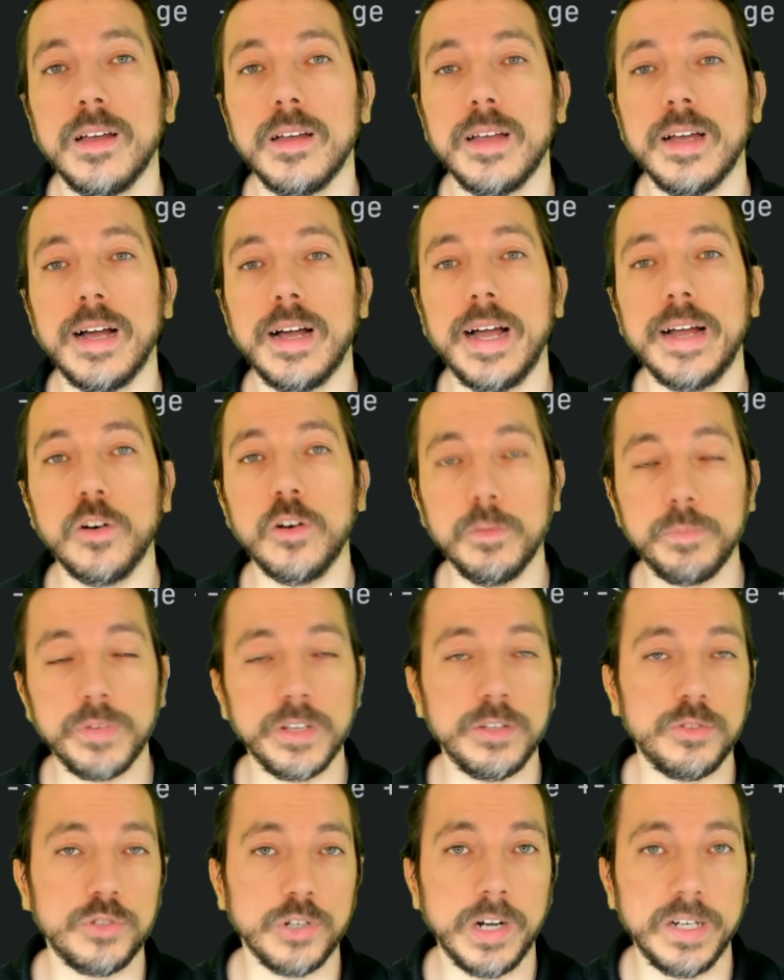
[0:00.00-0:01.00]
I hope you
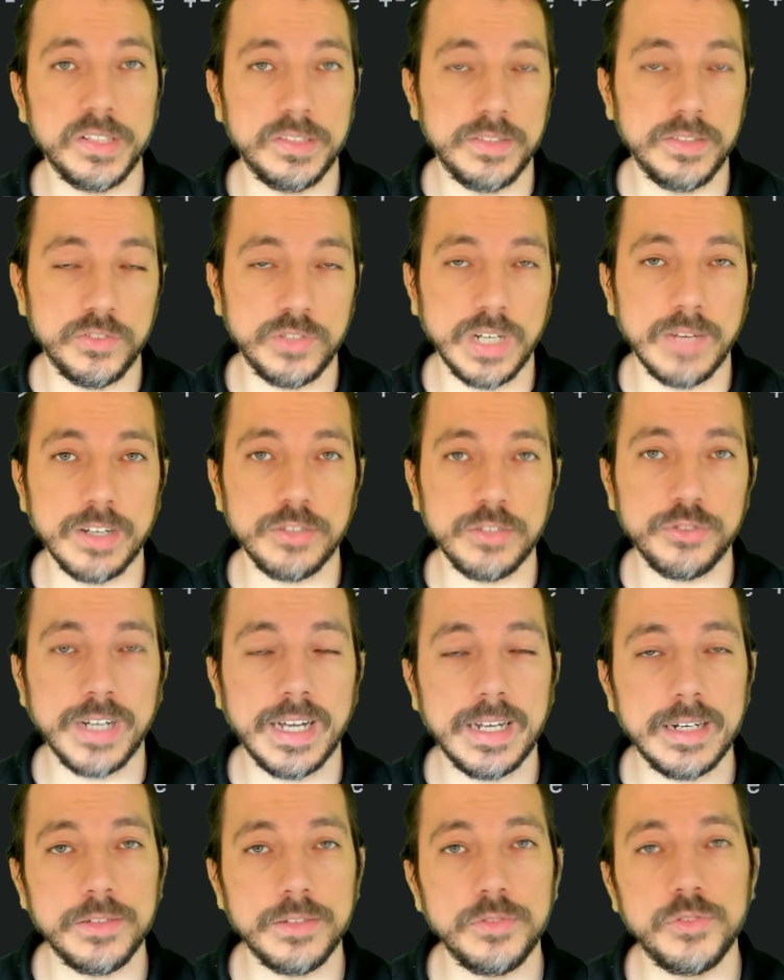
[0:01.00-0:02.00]
enjoyed this Java
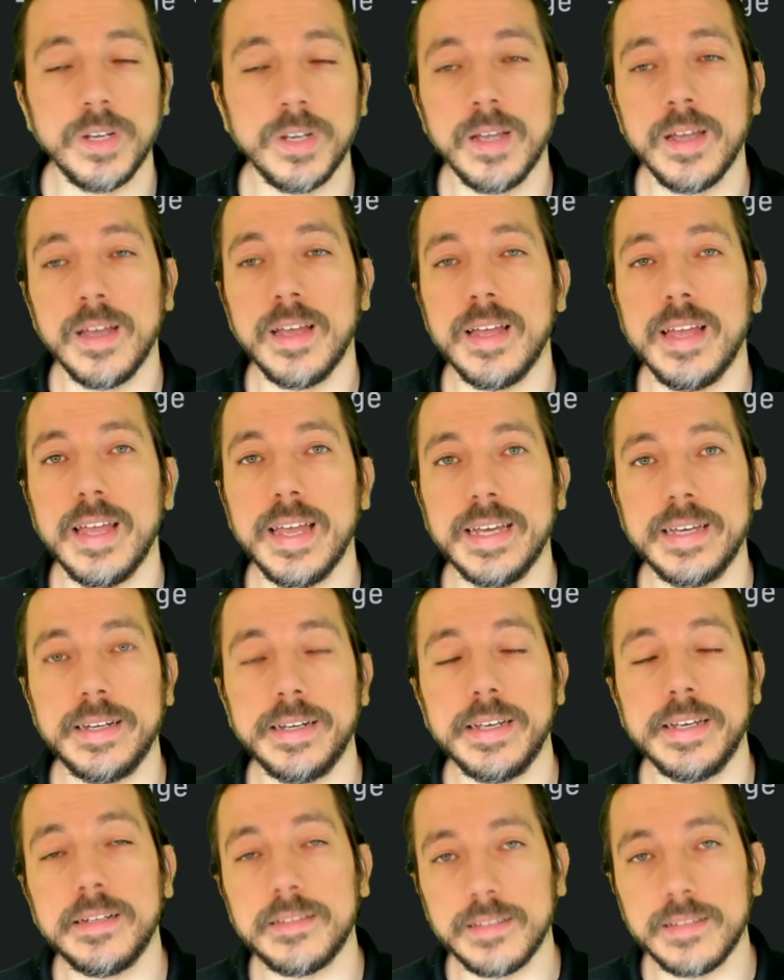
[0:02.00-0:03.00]
challenge. And
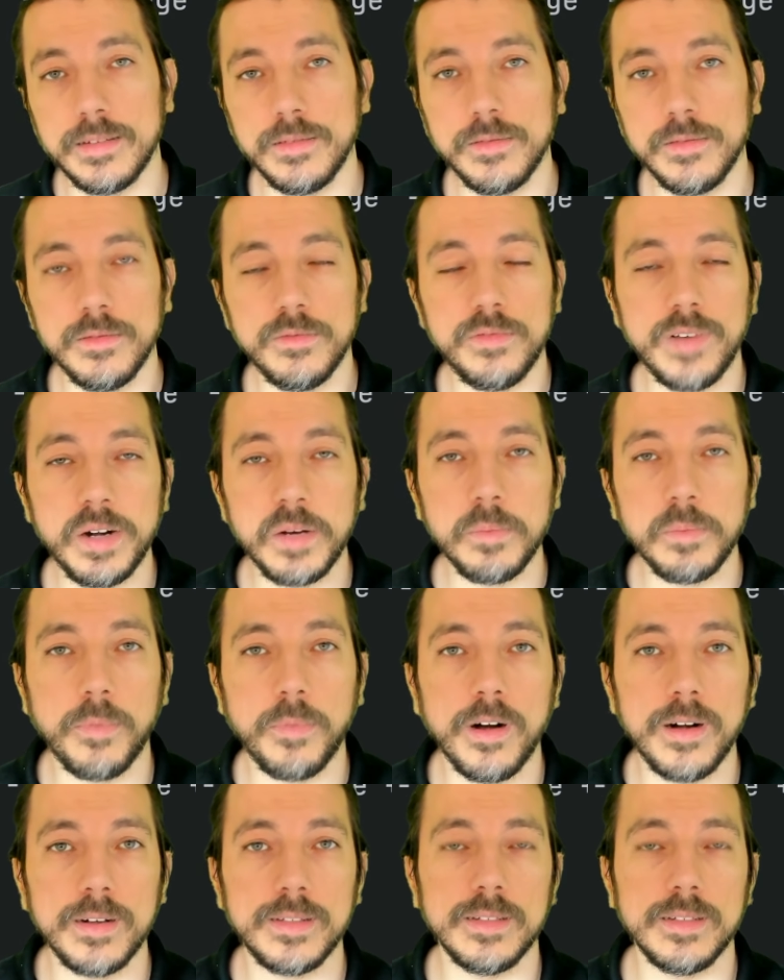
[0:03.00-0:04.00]
it's very
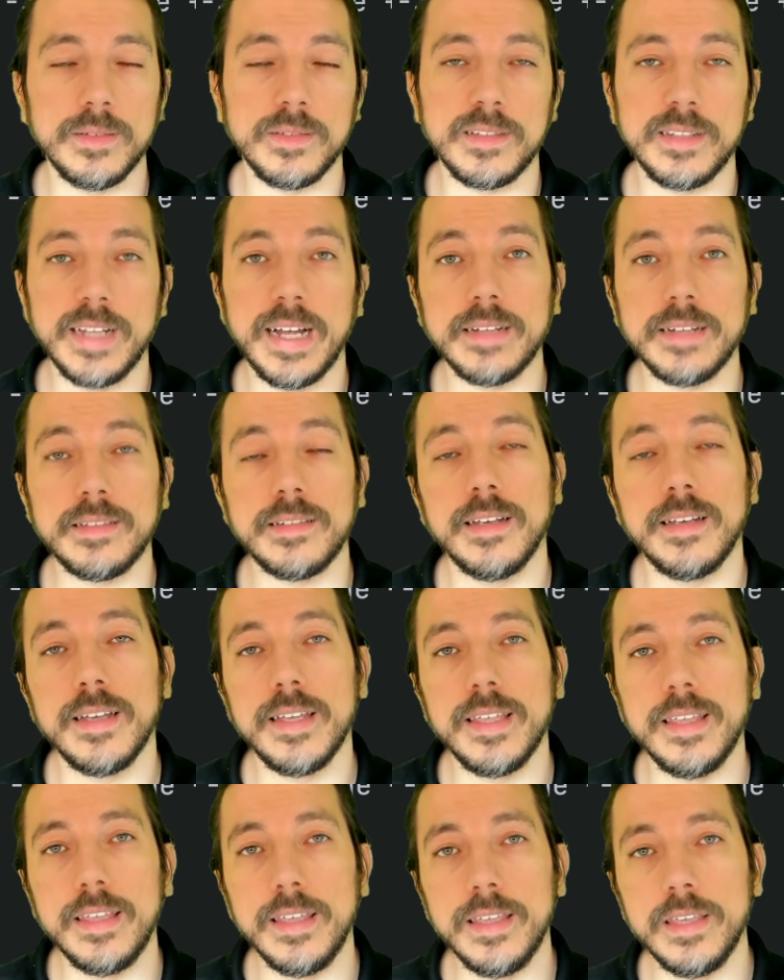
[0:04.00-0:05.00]
important that
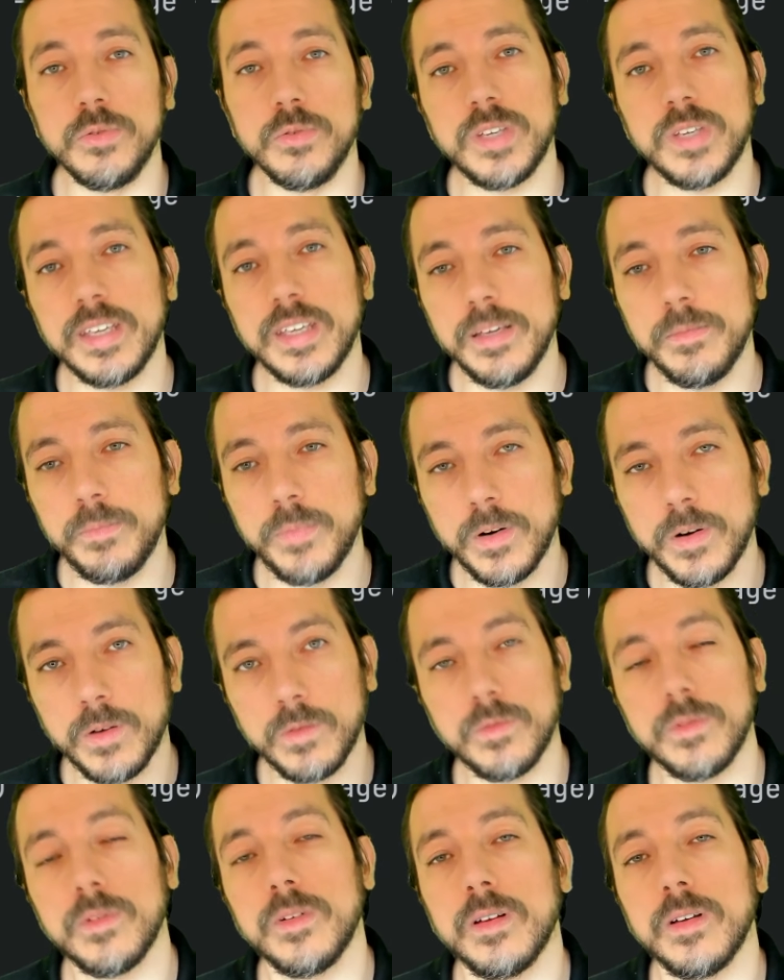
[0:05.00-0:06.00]
you keep
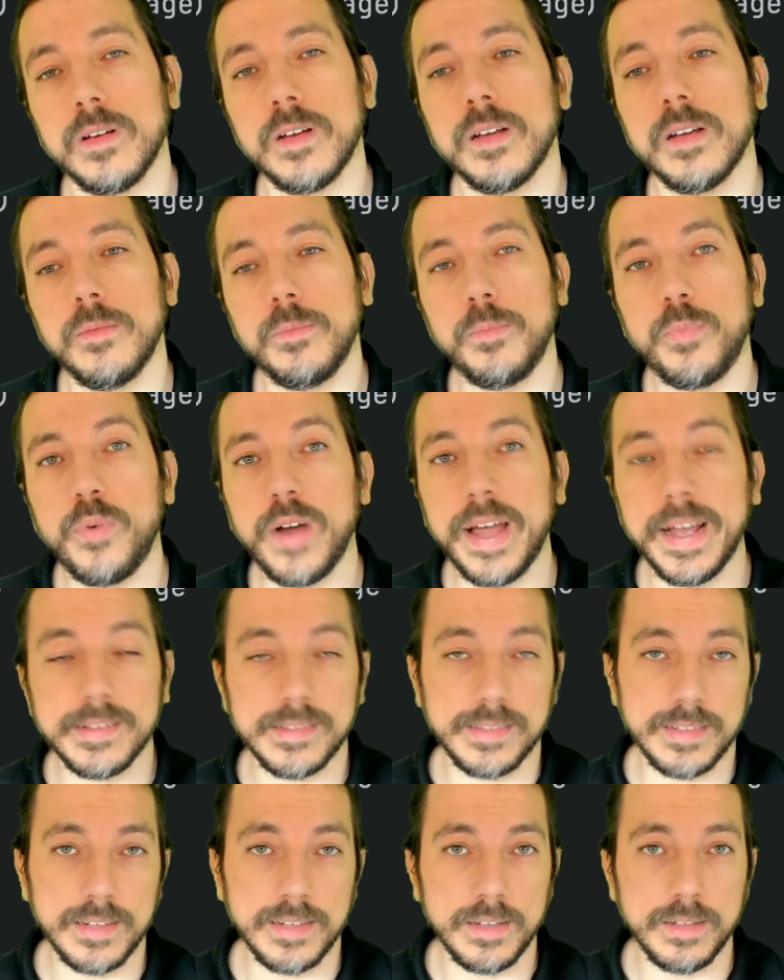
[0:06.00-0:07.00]
on
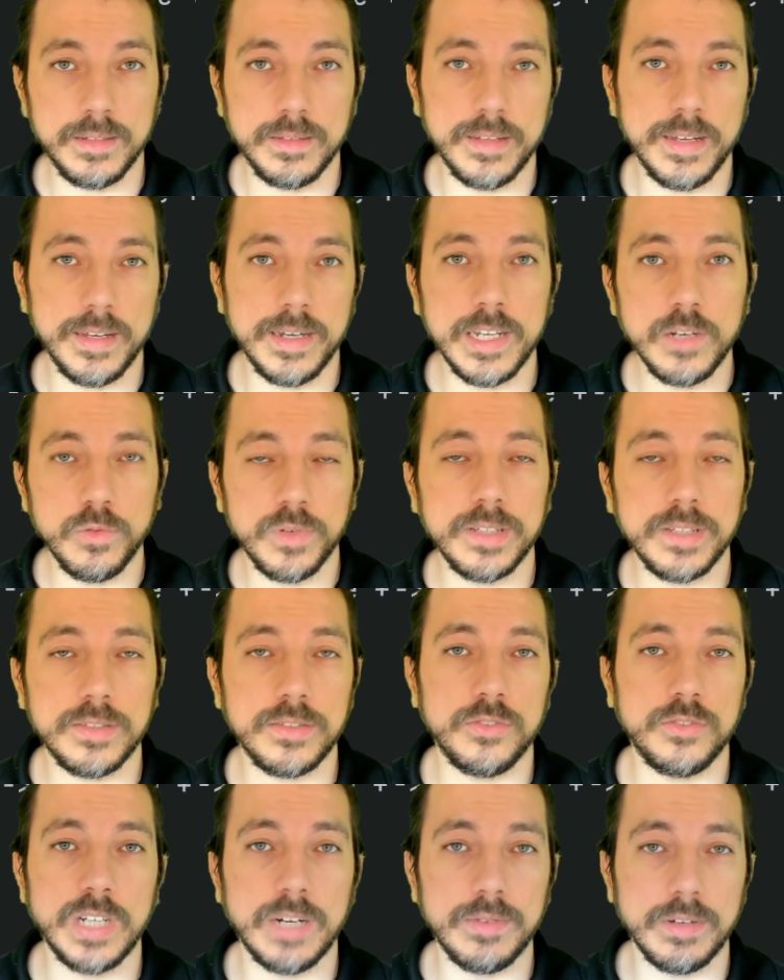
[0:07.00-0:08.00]
practicing the
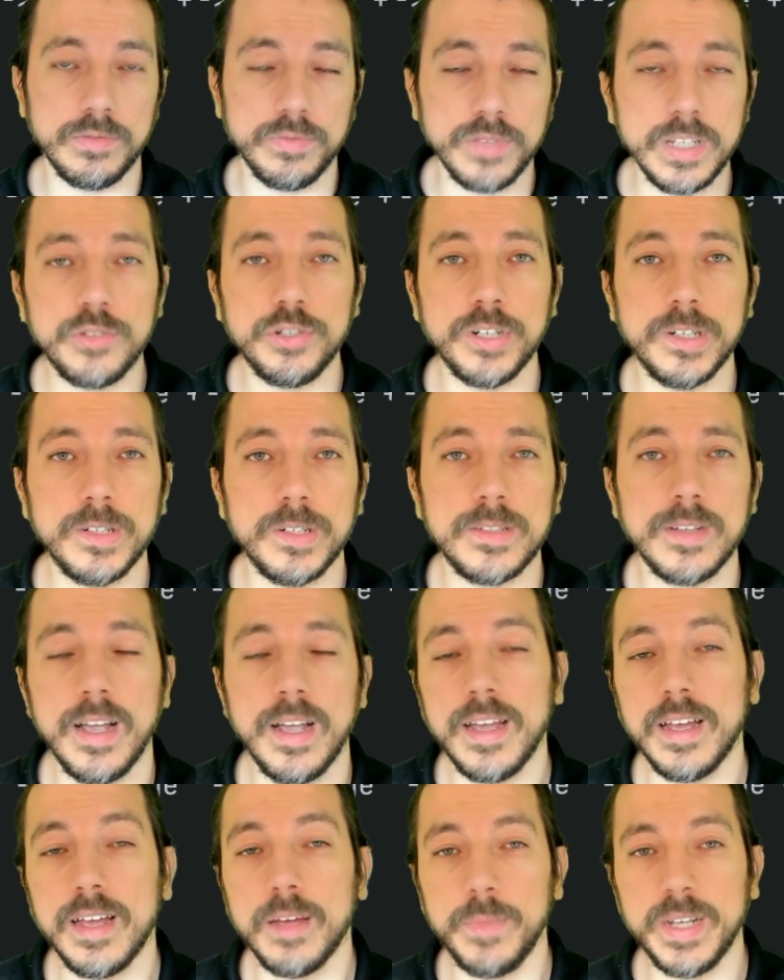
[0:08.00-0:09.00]
newest Java features,
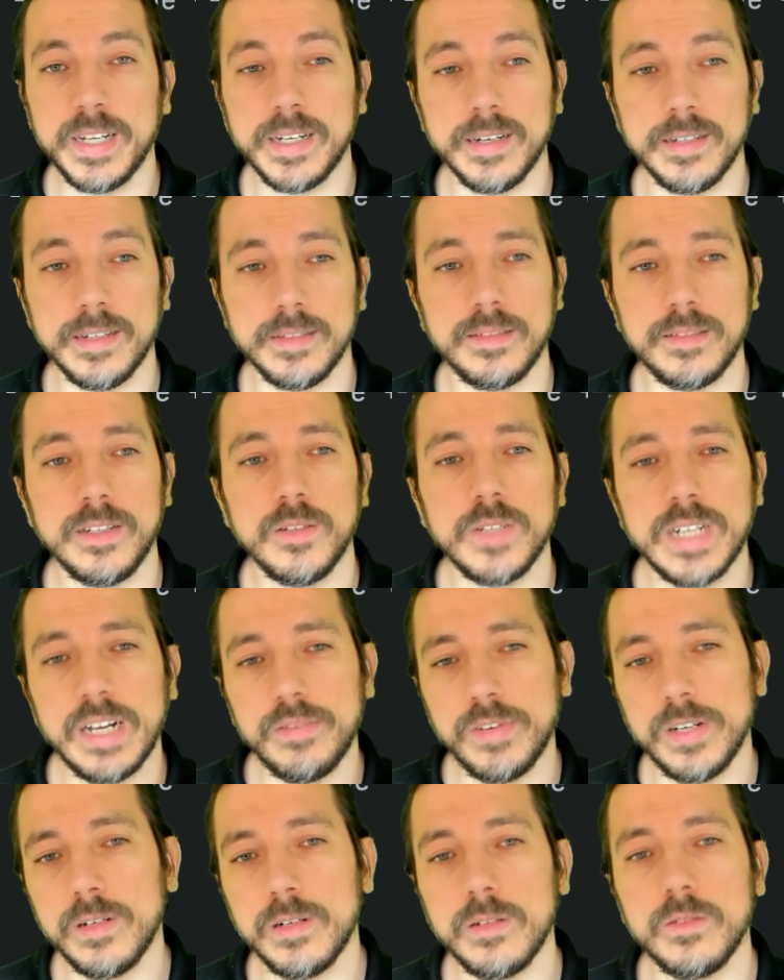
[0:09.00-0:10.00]
because you
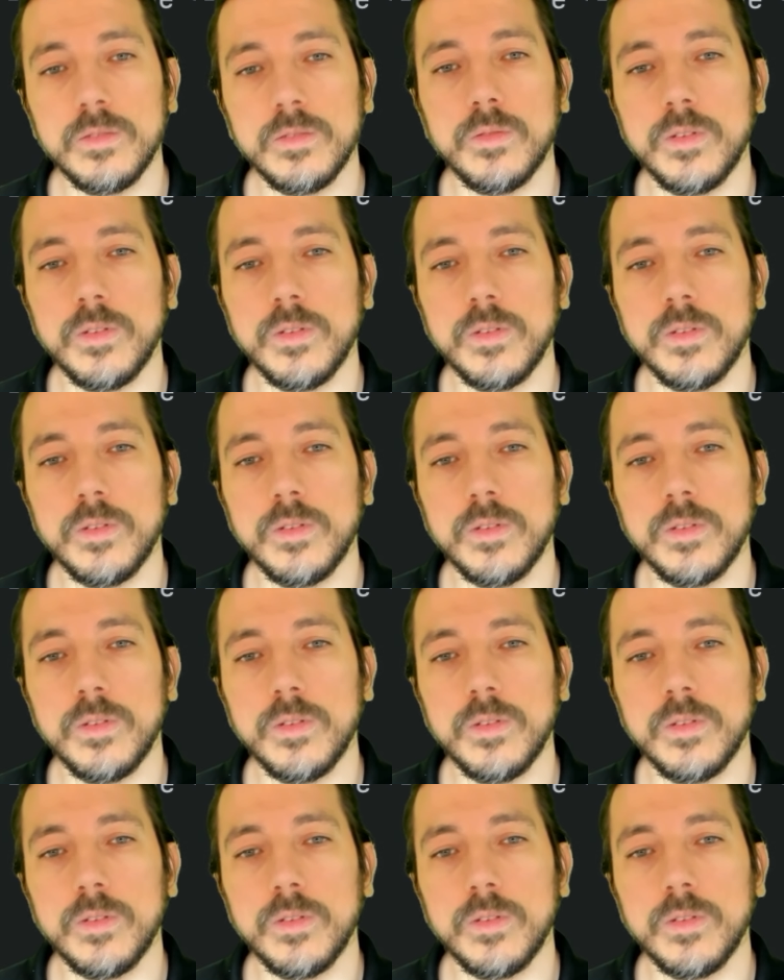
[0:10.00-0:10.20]
never know